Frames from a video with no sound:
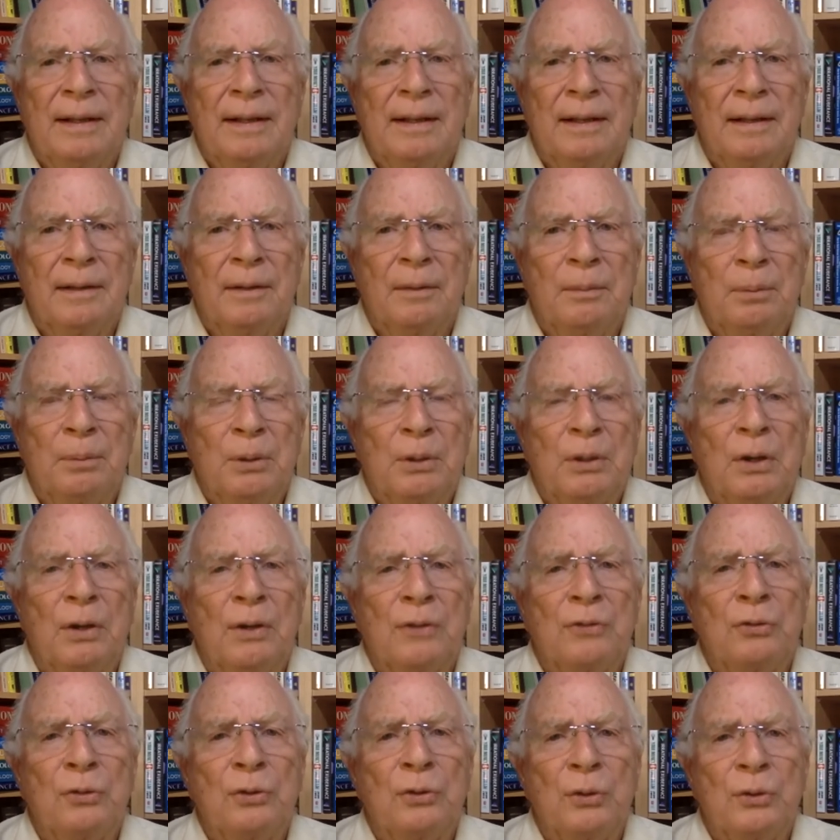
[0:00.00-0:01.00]
The book
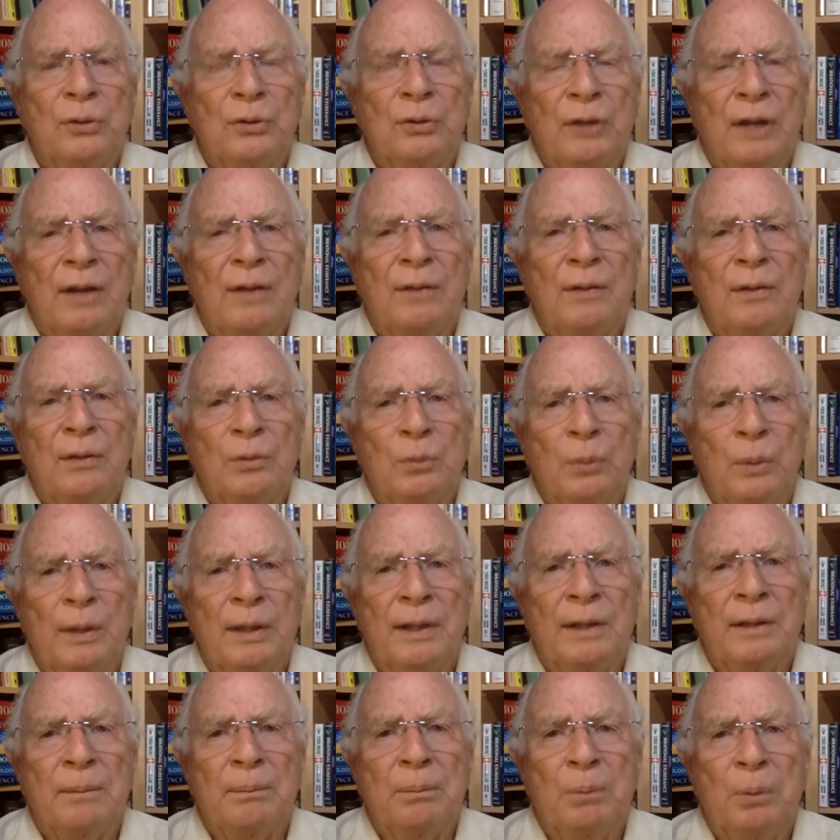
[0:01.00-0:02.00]
also goes out of its
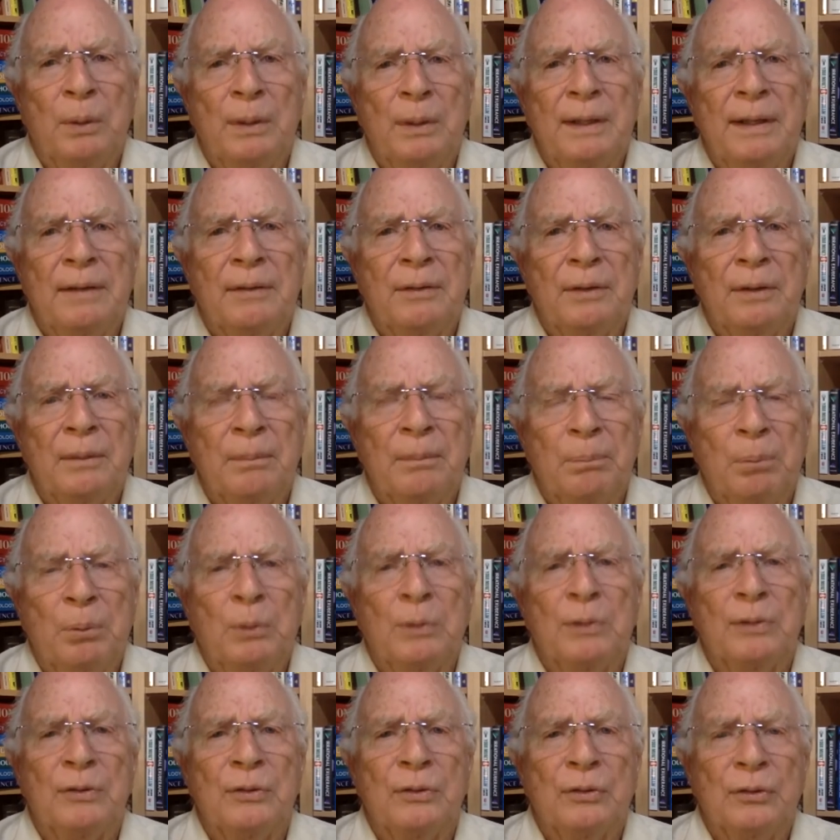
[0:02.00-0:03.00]
way to point out the
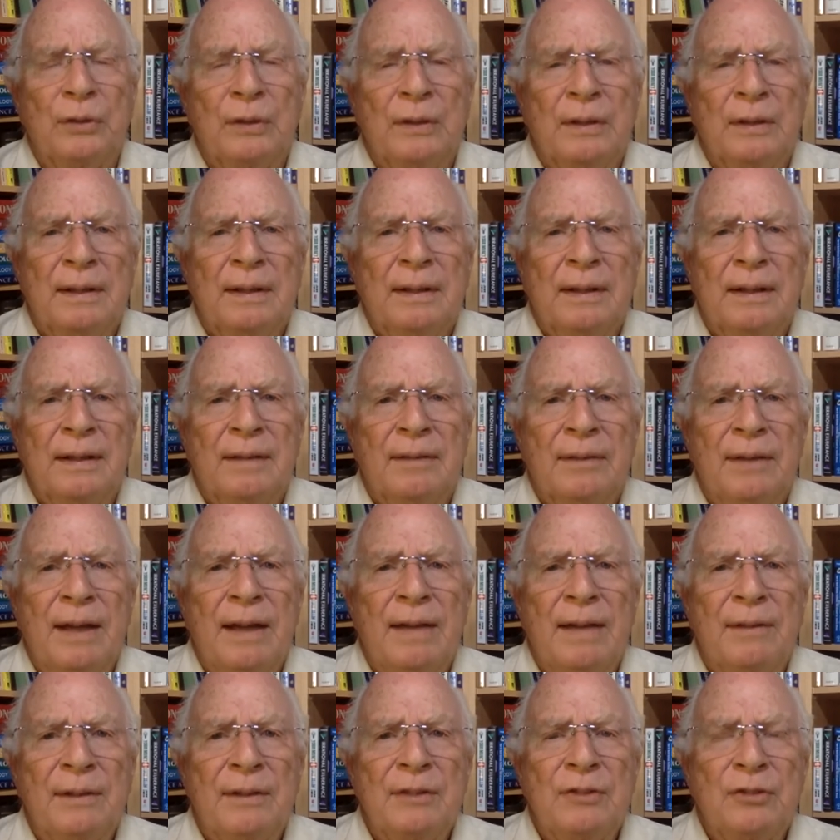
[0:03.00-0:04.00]
importance of
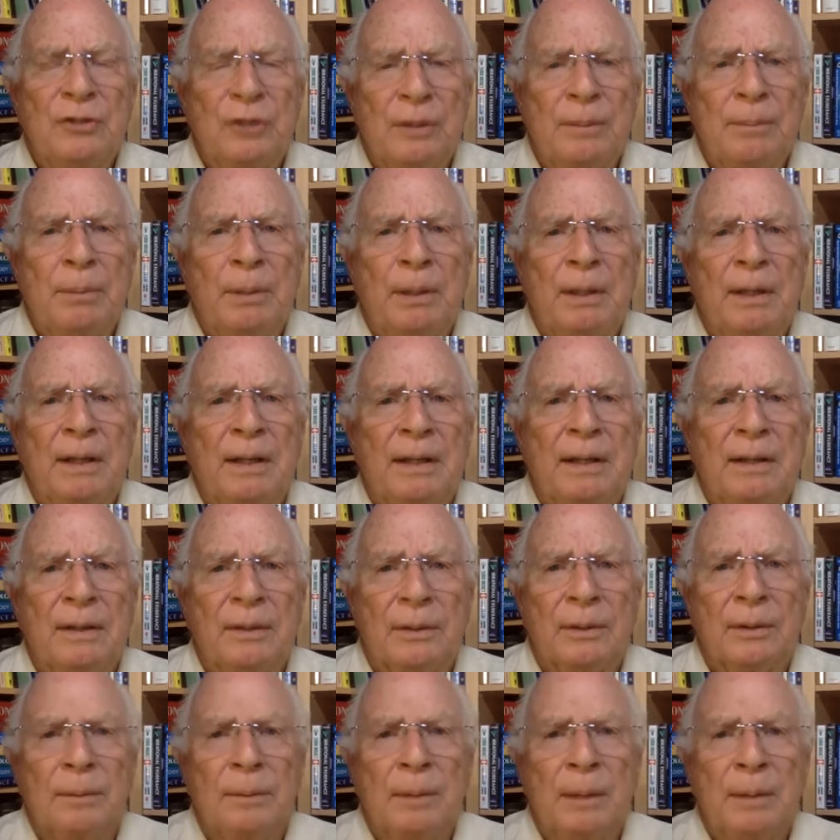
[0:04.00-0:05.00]
having somebody
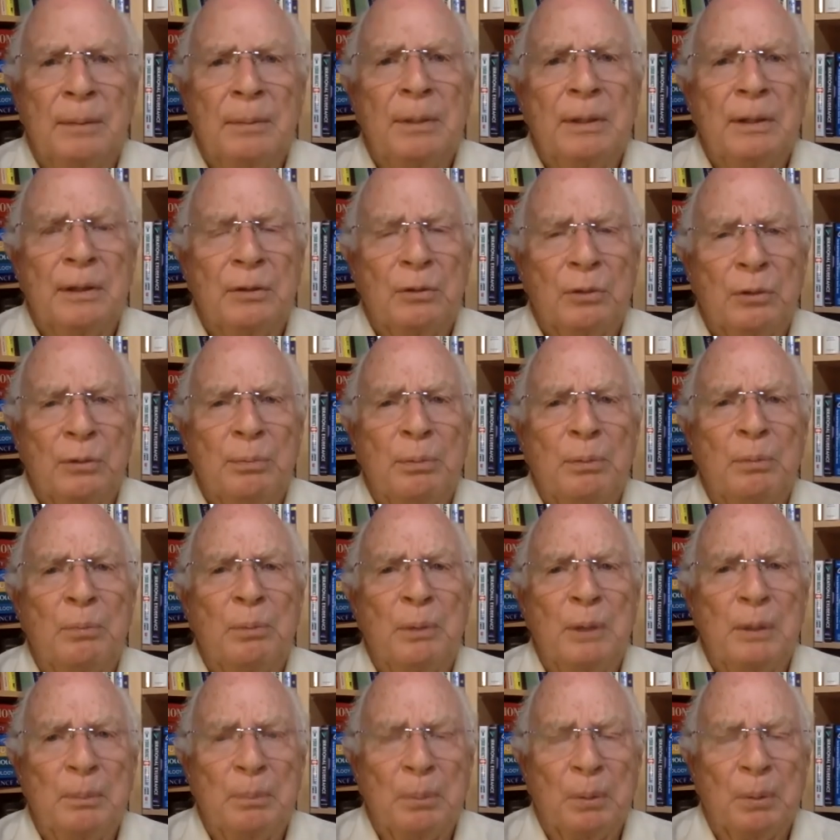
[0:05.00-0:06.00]
or maybe a group of
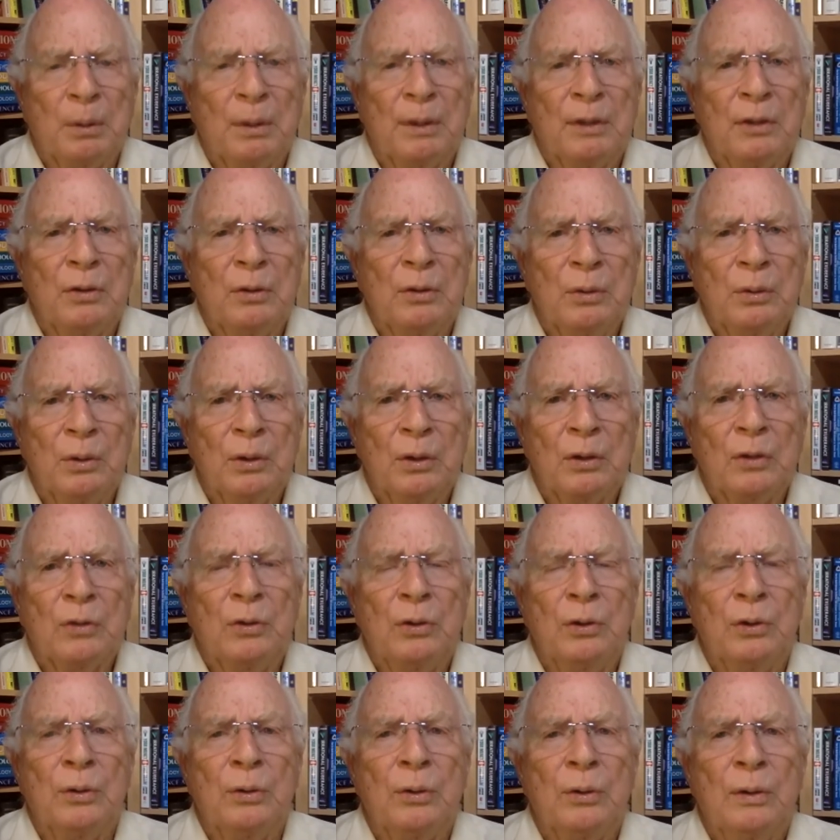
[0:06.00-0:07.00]
people that you look
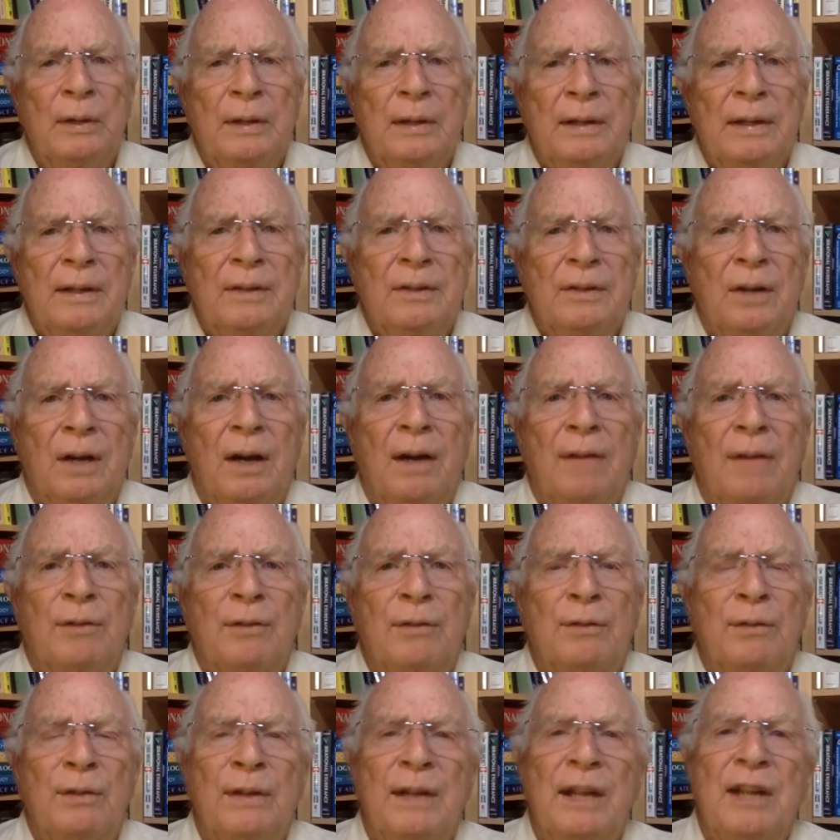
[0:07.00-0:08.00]
to
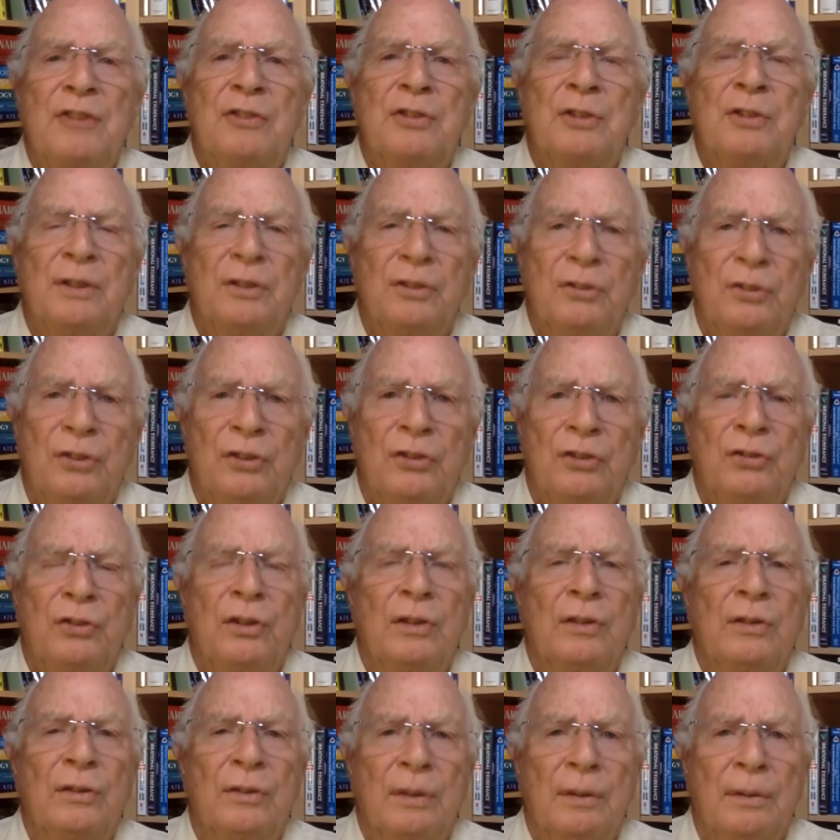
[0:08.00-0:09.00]
offer financial
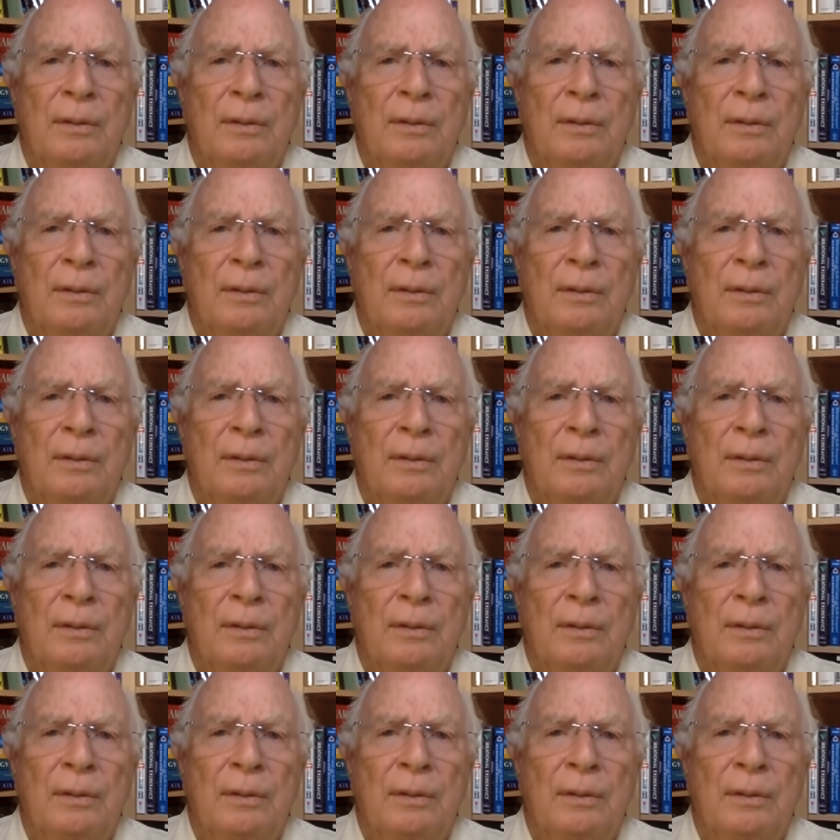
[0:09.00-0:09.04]
assistance.